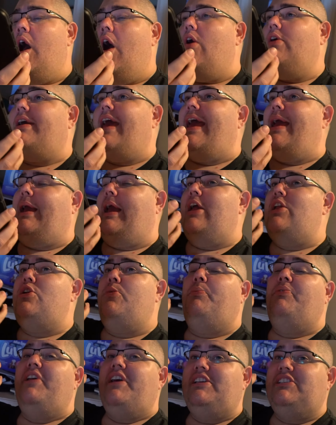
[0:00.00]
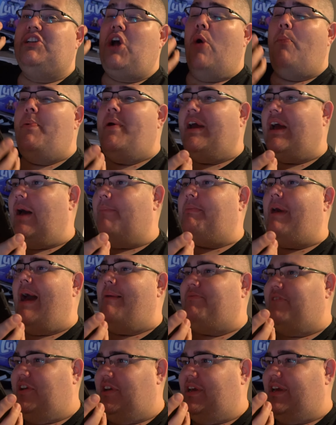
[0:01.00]
Okay, can you please go pick up
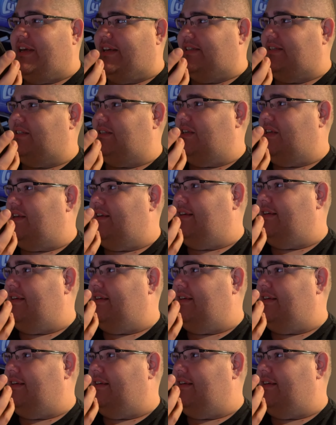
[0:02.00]
Captain D's?